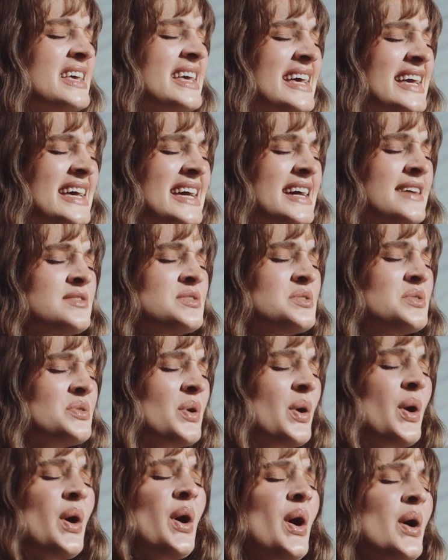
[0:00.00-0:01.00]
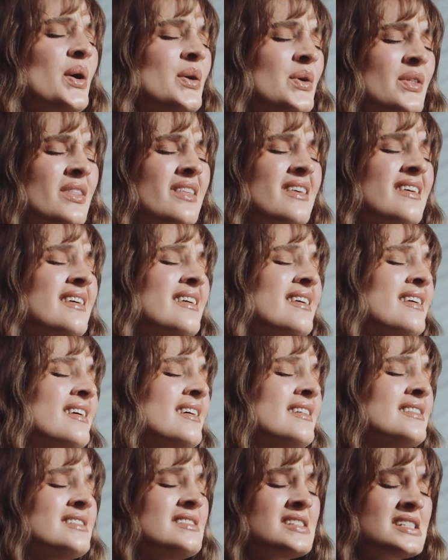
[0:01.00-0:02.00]
yeah, After all
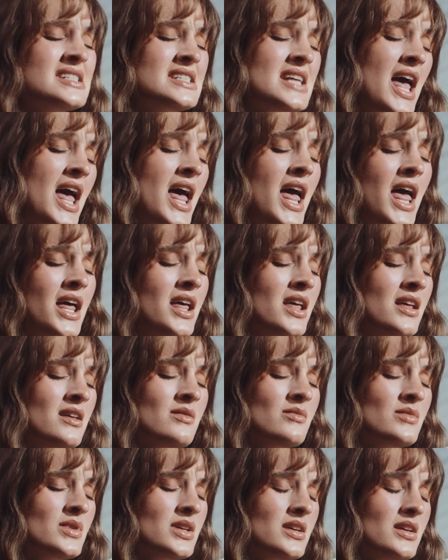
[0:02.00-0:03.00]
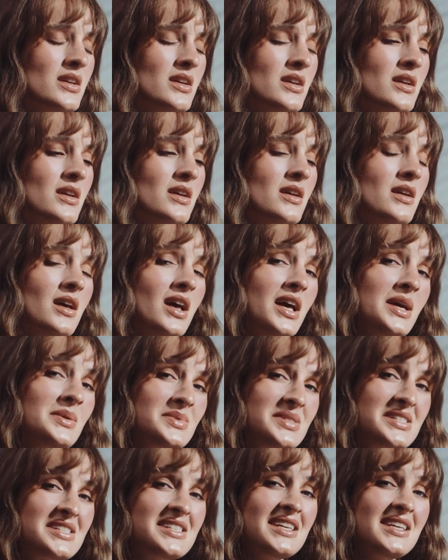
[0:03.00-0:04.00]
this time I'm
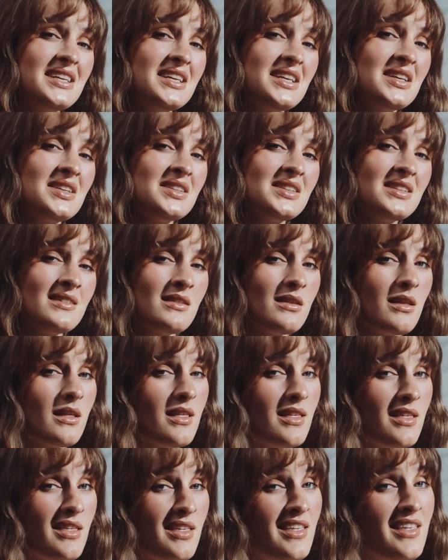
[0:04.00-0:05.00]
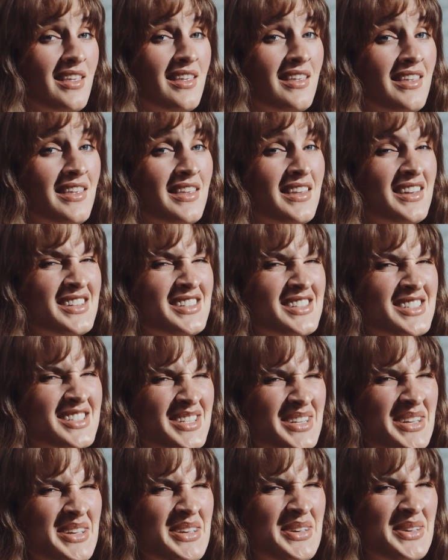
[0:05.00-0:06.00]
still
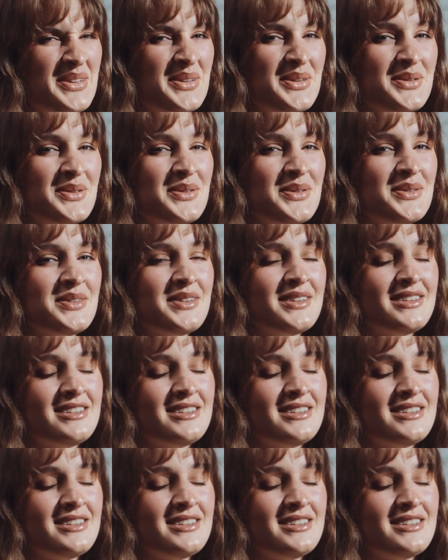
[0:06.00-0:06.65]
into you